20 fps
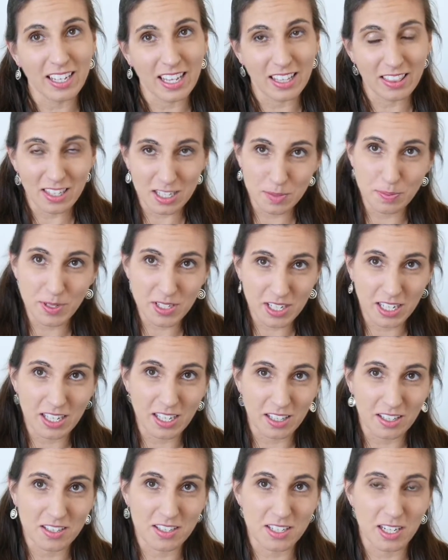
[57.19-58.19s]
in this
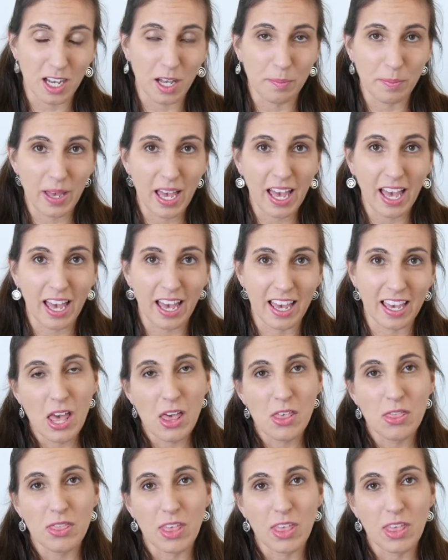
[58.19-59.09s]
particular style bag,